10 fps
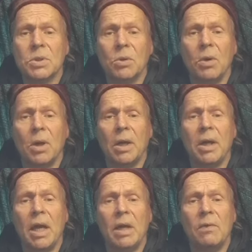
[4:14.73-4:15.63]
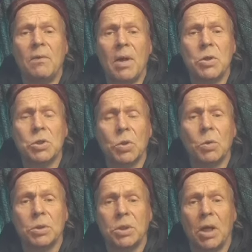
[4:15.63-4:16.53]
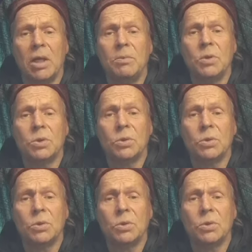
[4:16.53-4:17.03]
so I have a very short time